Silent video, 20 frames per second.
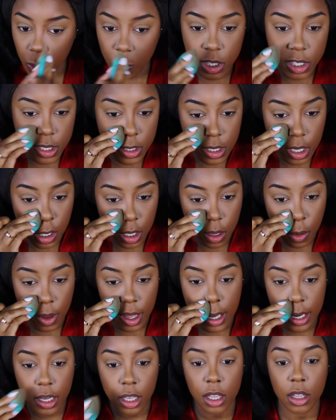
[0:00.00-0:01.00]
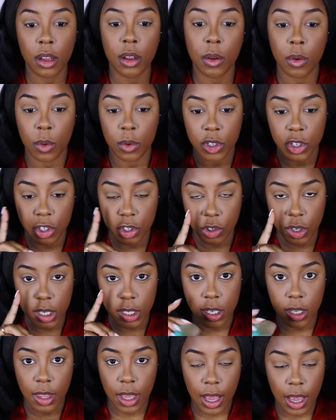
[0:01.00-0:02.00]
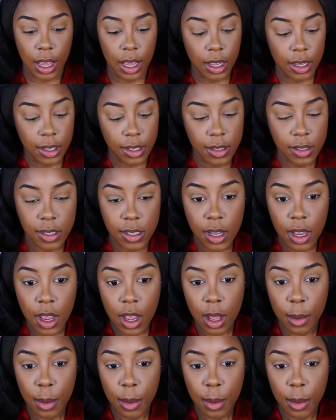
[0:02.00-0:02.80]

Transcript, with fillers: We're just gonna go ahead and go straight to the eyes,